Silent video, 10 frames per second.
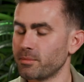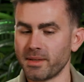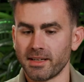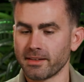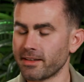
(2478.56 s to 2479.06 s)

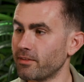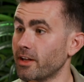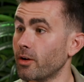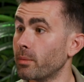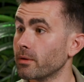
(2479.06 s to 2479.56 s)
been given
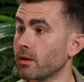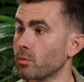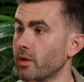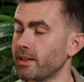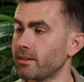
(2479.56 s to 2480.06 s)
an open
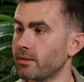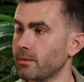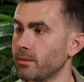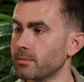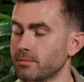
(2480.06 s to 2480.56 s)
runway
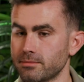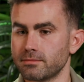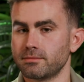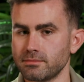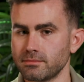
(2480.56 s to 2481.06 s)
to
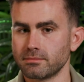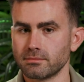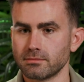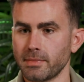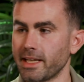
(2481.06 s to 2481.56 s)

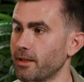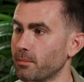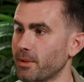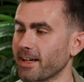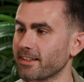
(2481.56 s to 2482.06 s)
make an
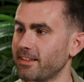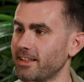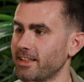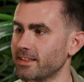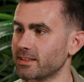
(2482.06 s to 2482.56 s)
impact
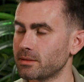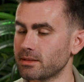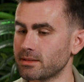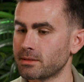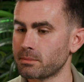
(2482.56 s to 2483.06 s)
in
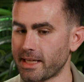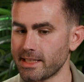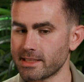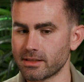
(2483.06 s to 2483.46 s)
this space.